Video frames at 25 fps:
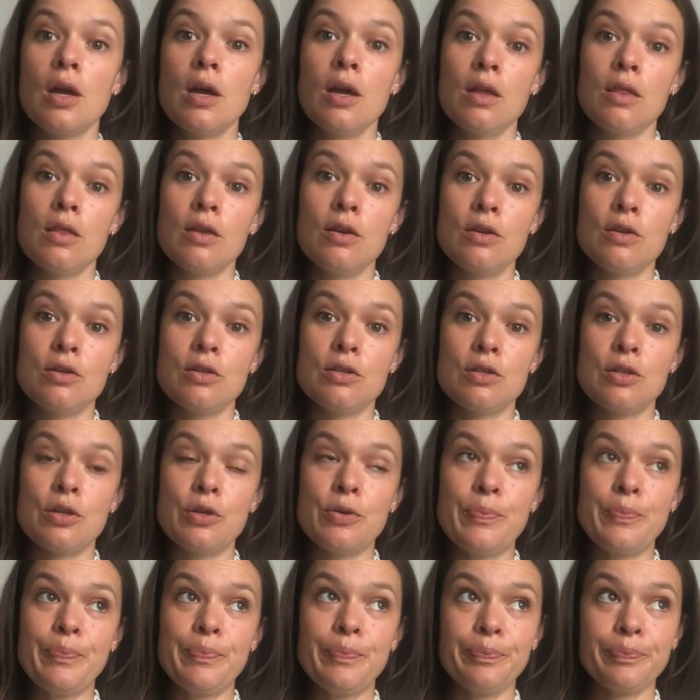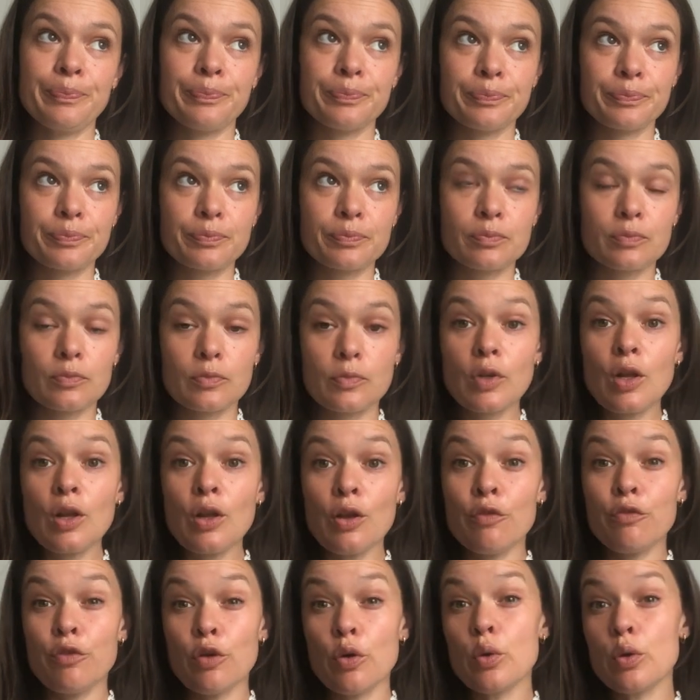there's
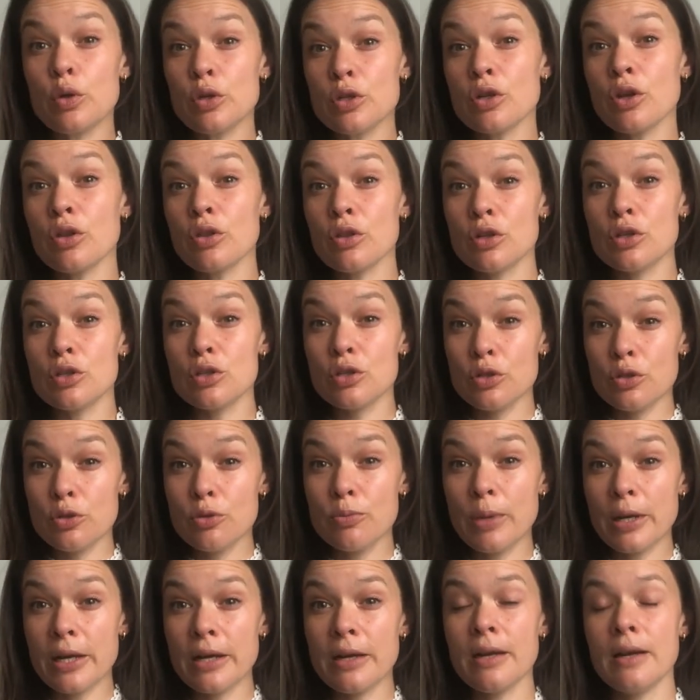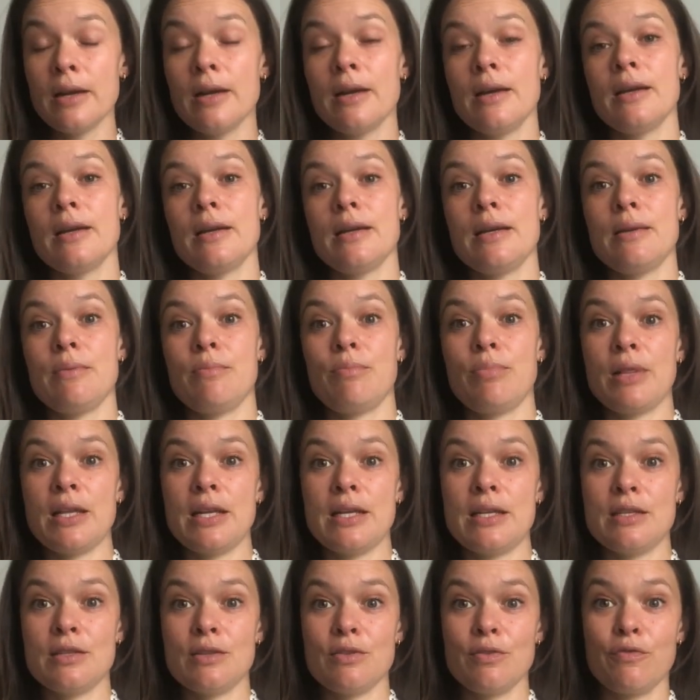focus on the tuba. It
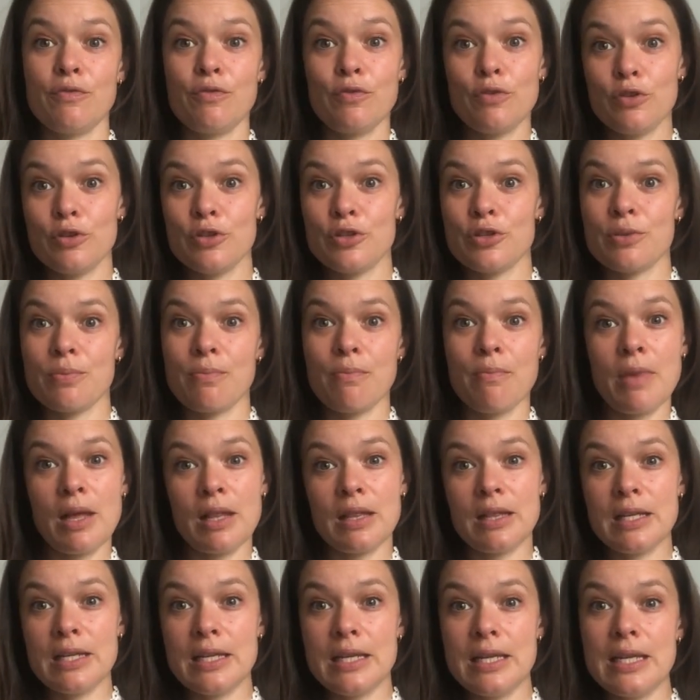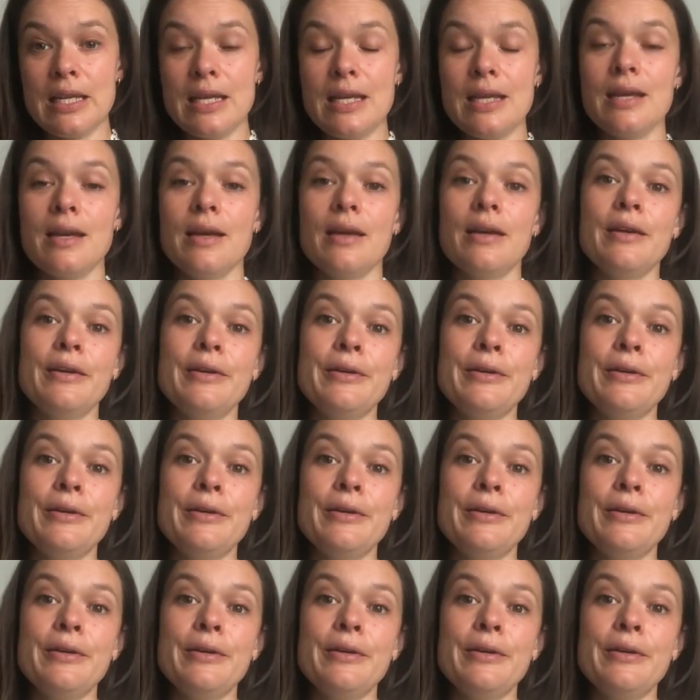plays the first melody.